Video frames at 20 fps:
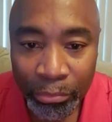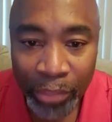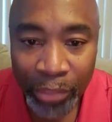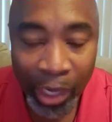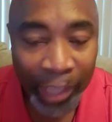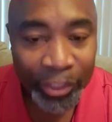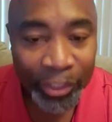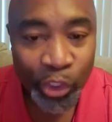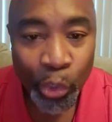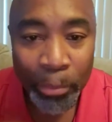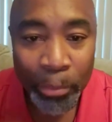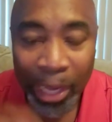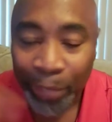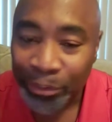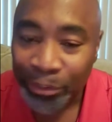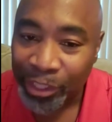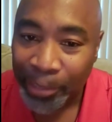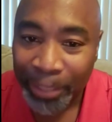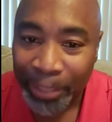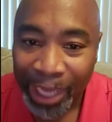a year ago.
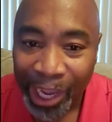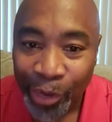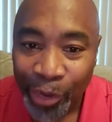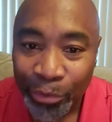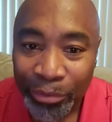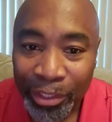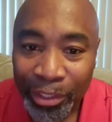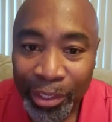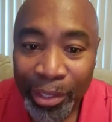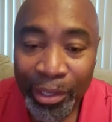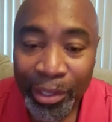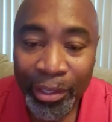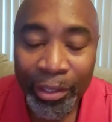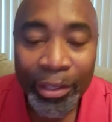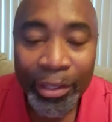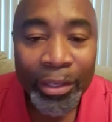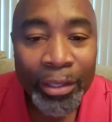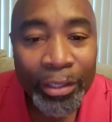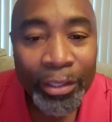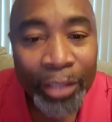My son was paralyzed,
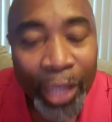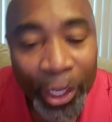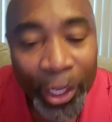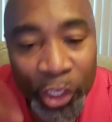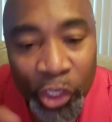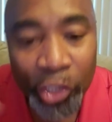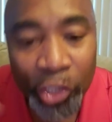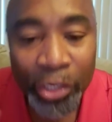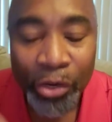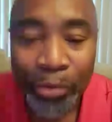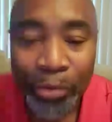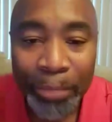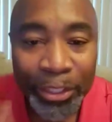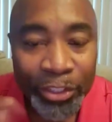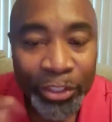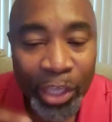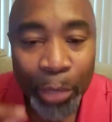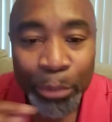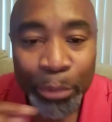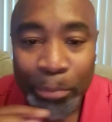13 years
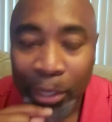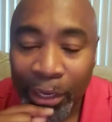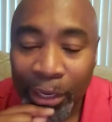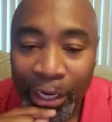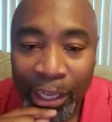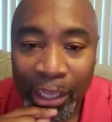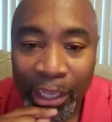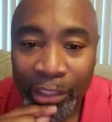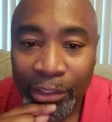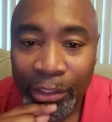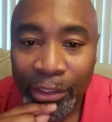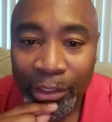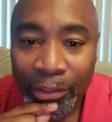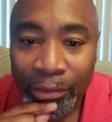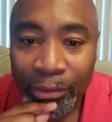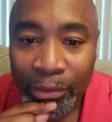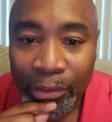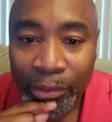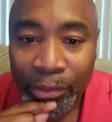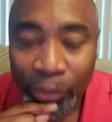old. Today,
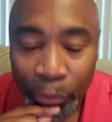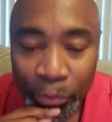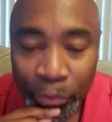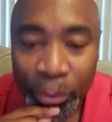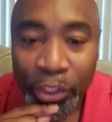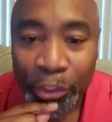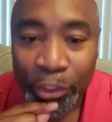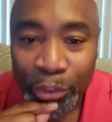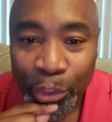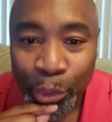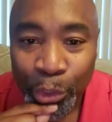he's healed.